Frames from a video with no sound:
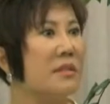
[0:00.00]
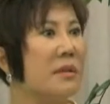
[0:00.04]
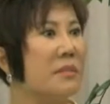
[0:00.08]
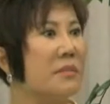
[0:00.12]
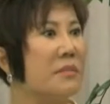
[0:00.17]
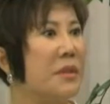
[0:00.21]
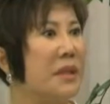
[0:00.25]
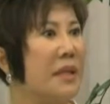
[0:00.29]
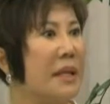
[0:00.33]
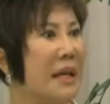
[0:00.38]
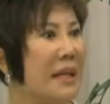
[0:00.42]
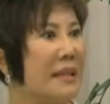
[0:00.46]

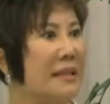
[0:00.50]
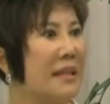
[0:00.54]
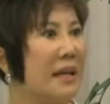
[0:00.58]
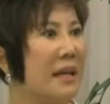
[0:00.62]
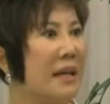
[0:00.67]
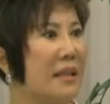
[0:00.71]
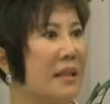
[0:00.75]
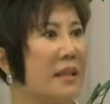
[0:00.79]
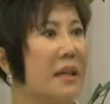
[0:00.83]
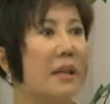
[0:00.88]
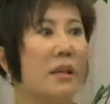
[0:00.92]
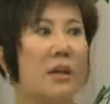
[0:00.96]
Something like
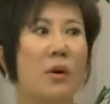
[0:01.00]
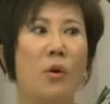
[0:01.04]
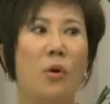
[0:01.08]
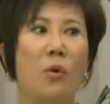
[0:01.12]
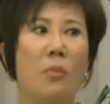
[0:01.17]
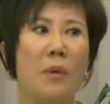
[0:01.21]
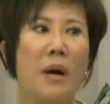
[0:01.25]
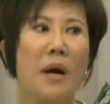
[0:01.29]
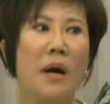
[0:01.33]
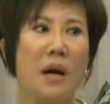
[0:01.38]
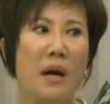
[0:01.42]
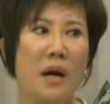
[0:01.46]
that. That
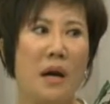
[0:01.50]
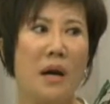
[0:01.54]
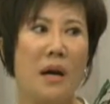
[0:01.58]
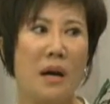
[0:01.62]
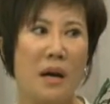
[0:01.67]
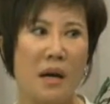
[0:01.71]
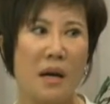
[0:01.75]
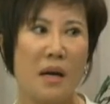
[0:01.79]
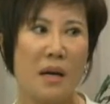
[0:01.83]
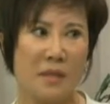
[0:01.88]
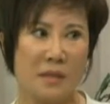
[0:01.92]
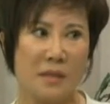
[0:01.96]
Omaha,
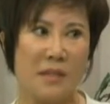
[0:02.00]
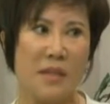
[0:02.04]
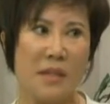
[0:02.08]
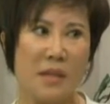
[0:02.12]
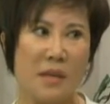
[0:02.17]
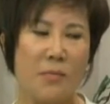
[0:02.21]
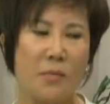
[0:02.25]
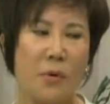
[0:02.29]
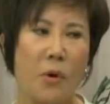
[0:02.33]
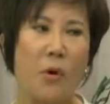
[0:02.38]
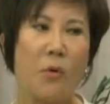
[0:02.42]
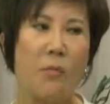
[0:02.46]
city
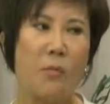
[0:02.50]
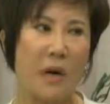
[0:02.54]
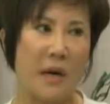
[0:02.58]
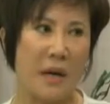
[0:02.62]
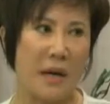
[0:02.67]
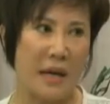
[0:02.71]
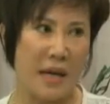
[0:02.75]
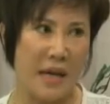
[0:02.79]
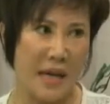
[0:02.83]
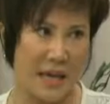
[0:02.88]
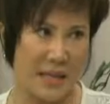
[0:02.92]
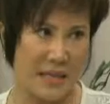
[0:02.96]
of Omaha
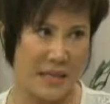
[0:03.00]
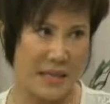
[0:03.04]
had